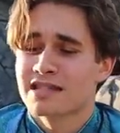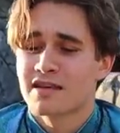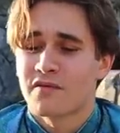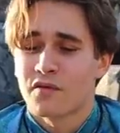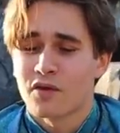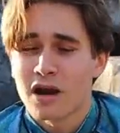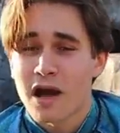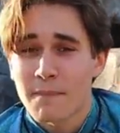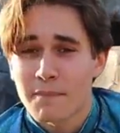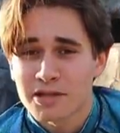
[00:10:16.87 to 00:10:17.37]
If
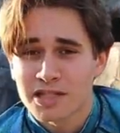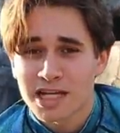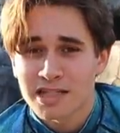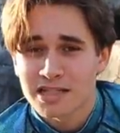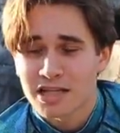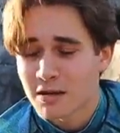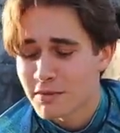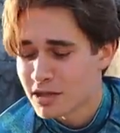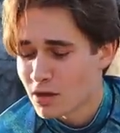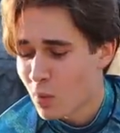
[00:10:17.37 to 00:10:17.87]
we're not protecting
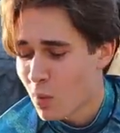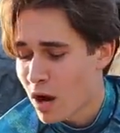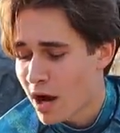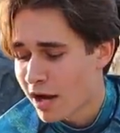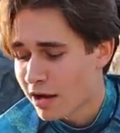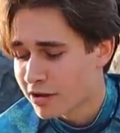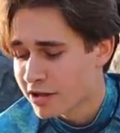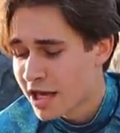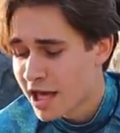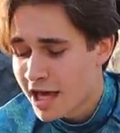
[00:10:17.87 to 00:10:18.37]
them in the
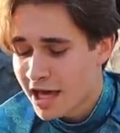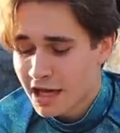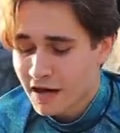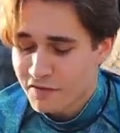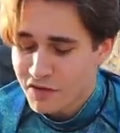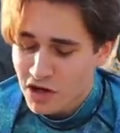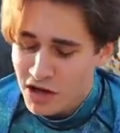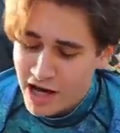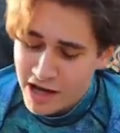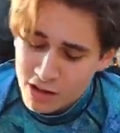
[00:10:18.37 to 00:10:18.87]
wild, and if
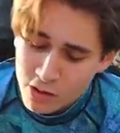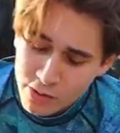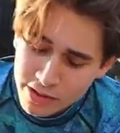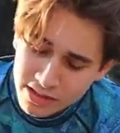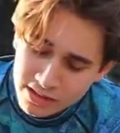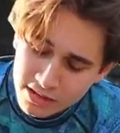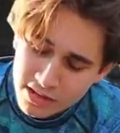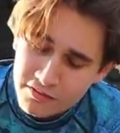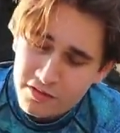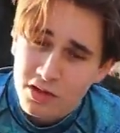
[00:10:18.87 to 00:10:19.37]
they're not going to
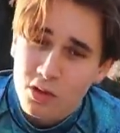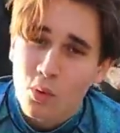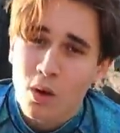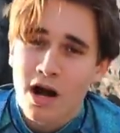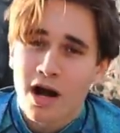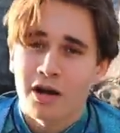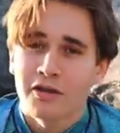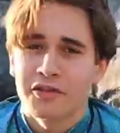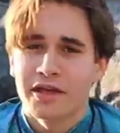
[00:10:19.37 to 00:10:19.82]
live in the wild,